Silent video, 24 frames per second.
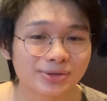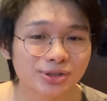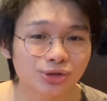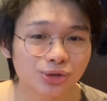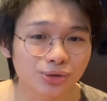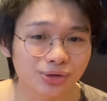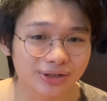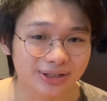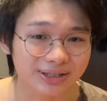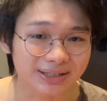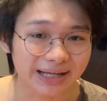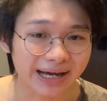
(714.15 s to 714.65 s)

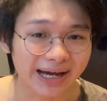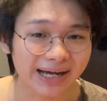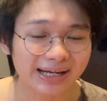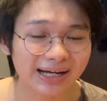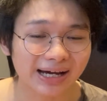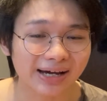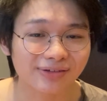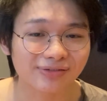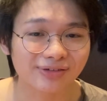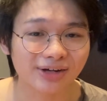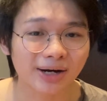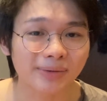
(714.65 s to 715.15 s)
so glad
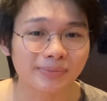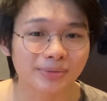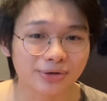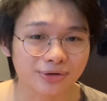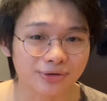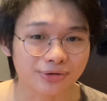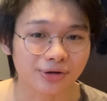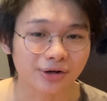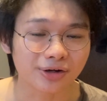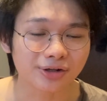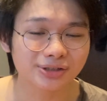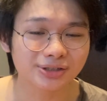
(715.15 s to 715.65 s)
I've come
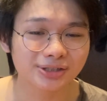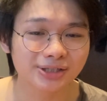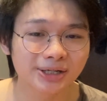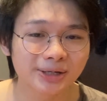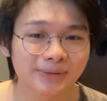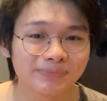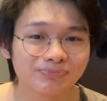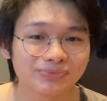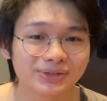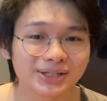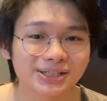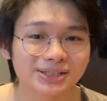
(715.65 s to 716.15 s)
across
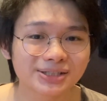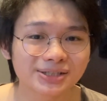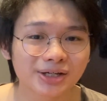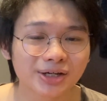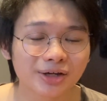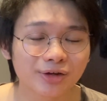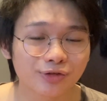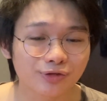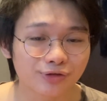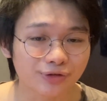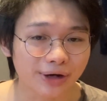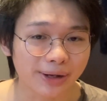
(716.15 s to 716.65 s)
this
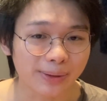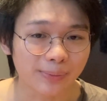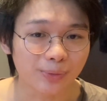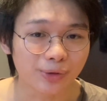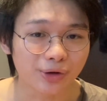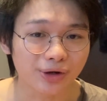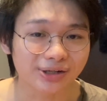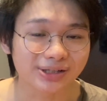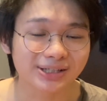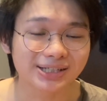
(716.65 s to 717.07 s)
framework,